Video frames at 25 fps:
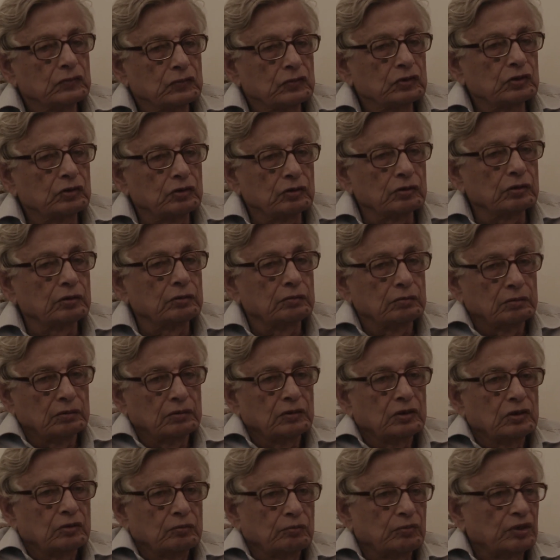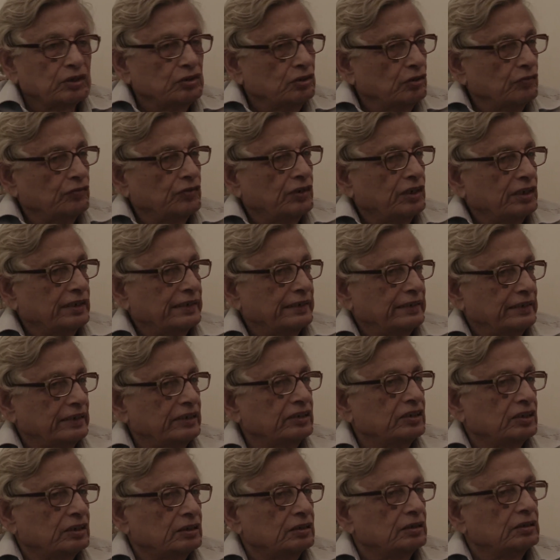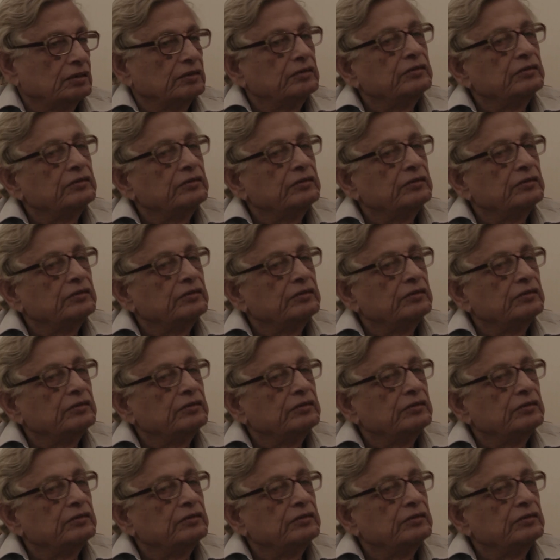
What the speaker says: so much of our heritage